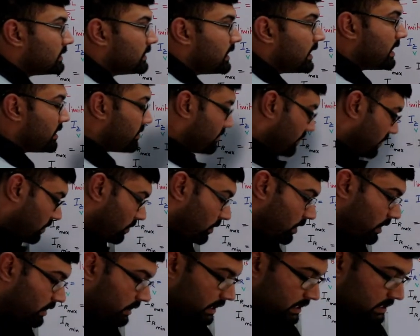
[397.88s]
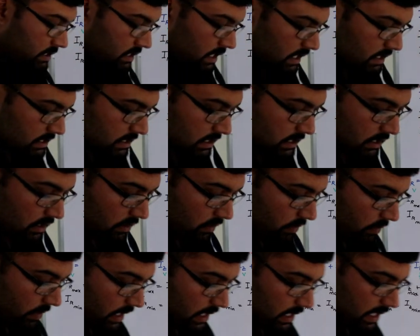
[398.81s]
the input voltage is
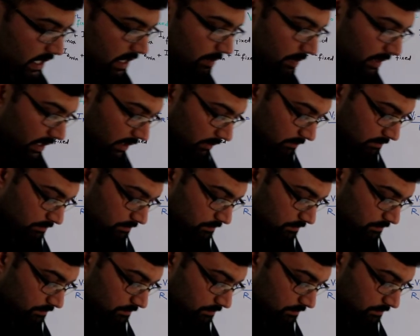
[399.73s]
variable